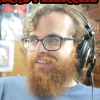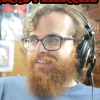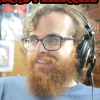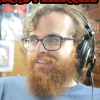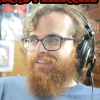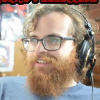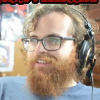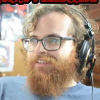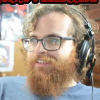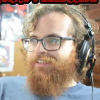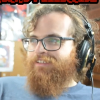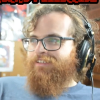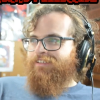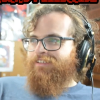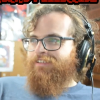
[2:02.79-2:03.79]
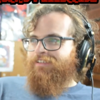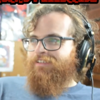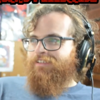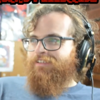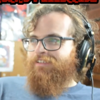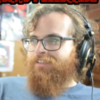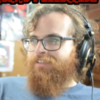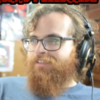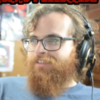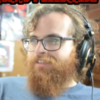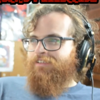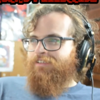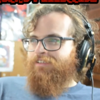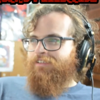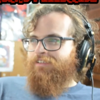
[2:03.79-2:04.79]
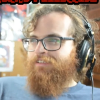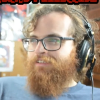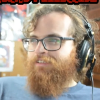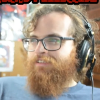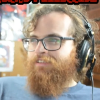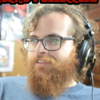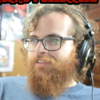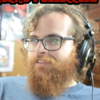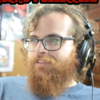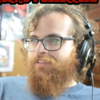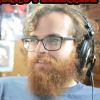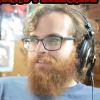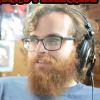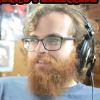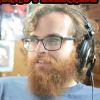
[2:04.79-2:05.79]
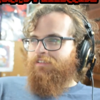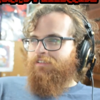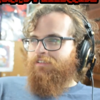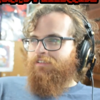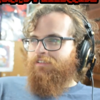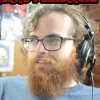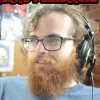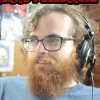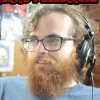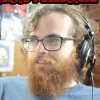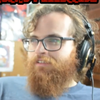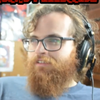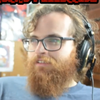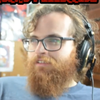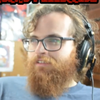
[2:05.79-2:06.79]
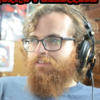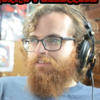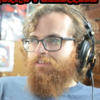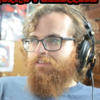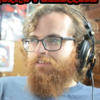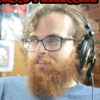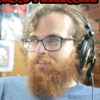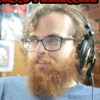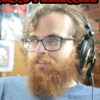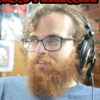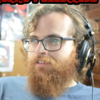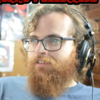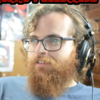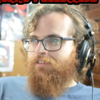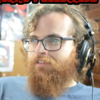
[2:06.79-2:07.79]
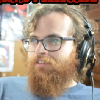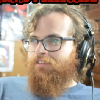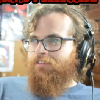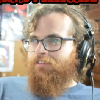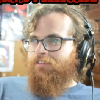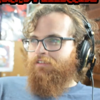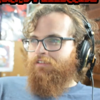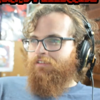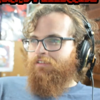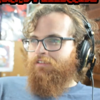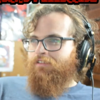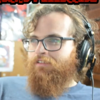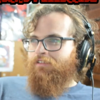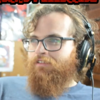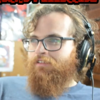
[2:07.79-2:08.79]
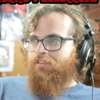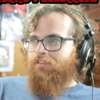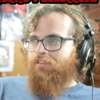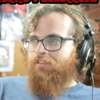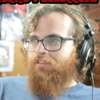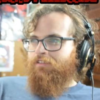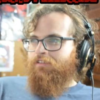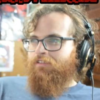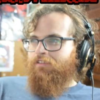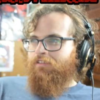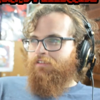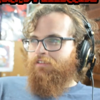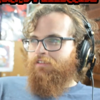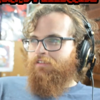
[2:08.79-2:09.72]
[no speech]